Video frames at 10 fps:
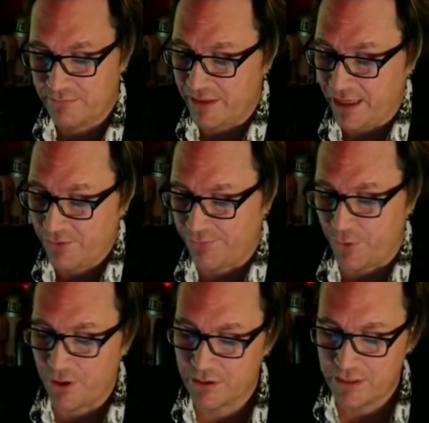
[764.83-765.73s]
and
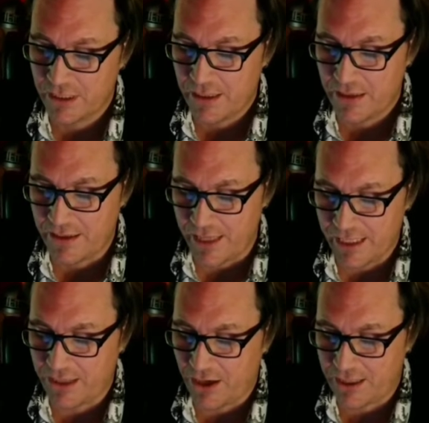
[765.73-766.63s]
therefore they
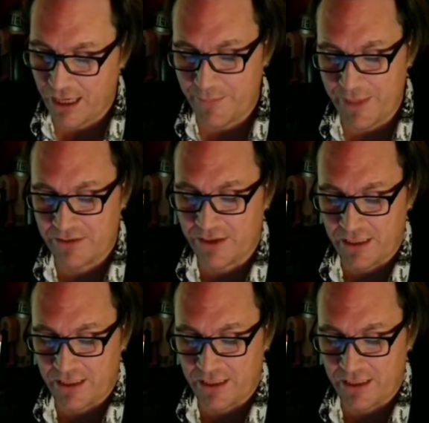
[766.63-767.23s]
cannot come into